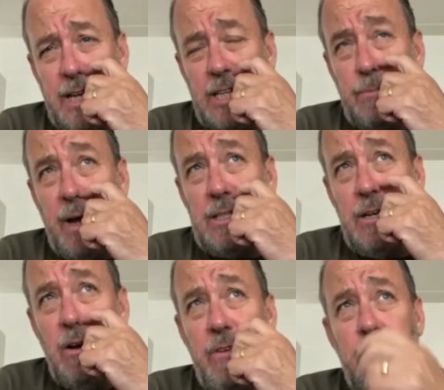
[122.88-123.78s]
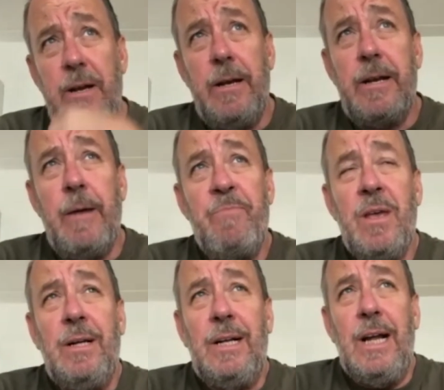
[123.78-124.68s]
expected of him, and
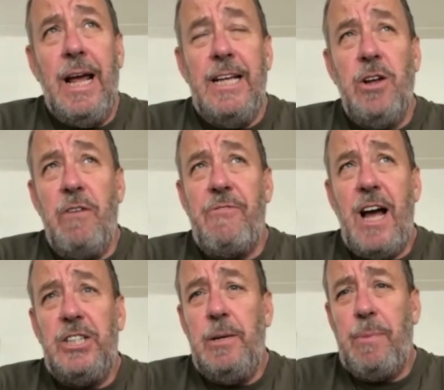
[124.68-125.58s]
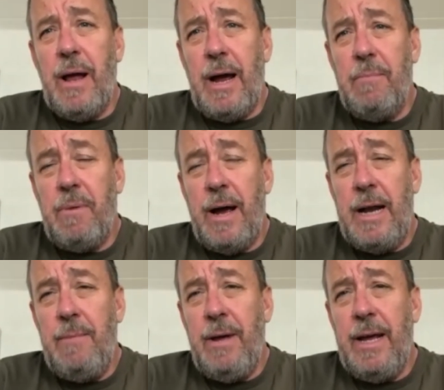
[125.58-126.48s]
he's not a flashy player by any
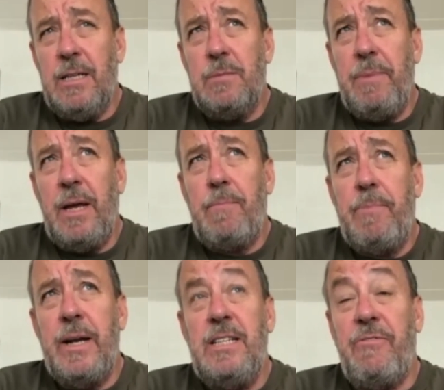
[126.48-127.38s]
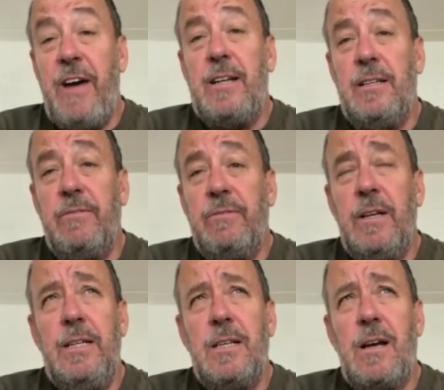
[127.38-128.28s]
means, but he's effective, and
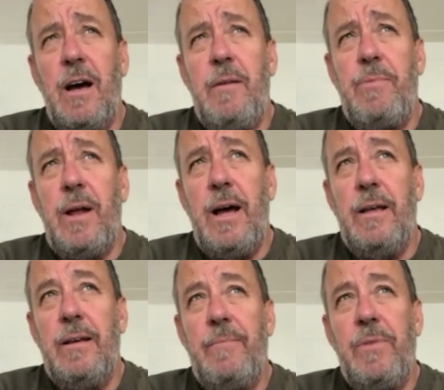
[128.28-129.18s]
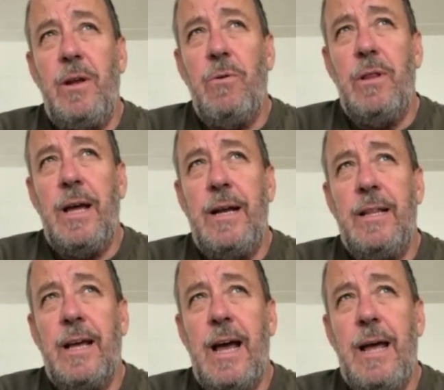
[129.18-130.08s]
he's the kind of player that, you know, at the end of the
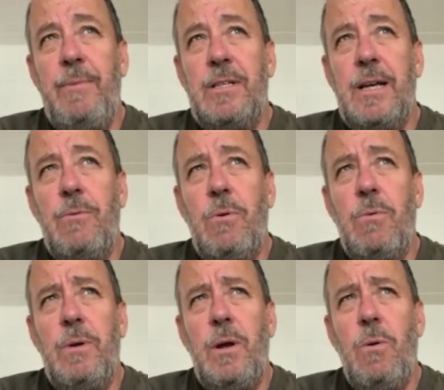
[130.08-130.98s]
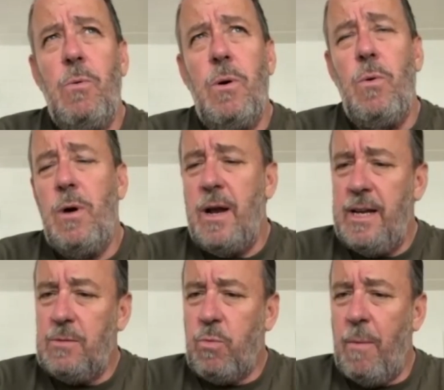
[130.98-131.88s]
game you say, well, you know, and
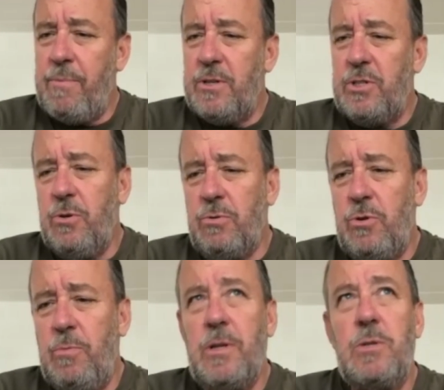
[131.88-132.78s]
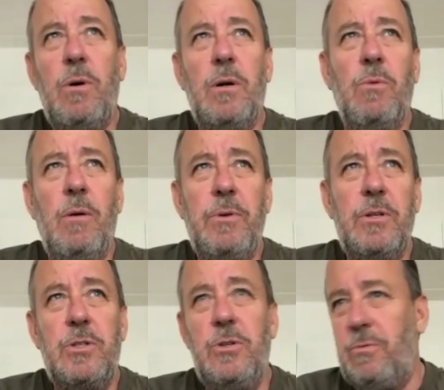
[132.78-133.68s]
he's 1 + 2, 2 + 1, 1
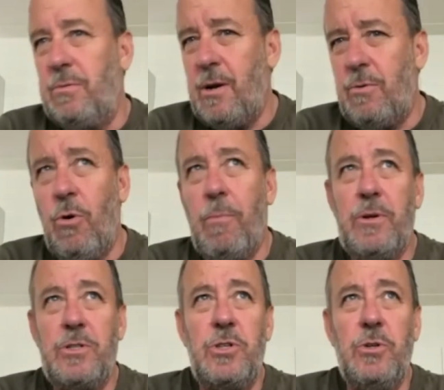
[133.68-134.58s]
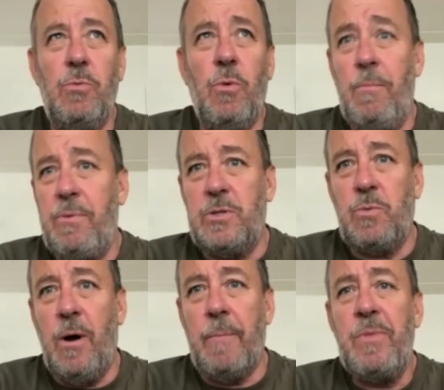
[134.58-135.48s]
+ 2, you know, 0 + 2, 1 +
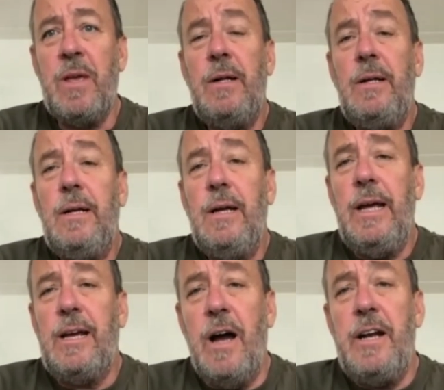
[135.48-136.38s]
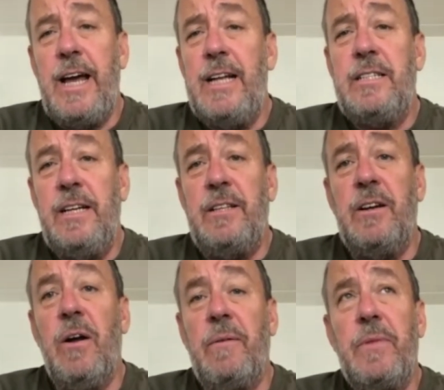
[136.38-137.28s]
1. He kind of gets it
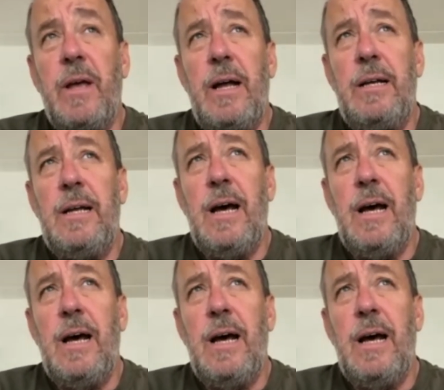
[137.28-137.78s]
done, and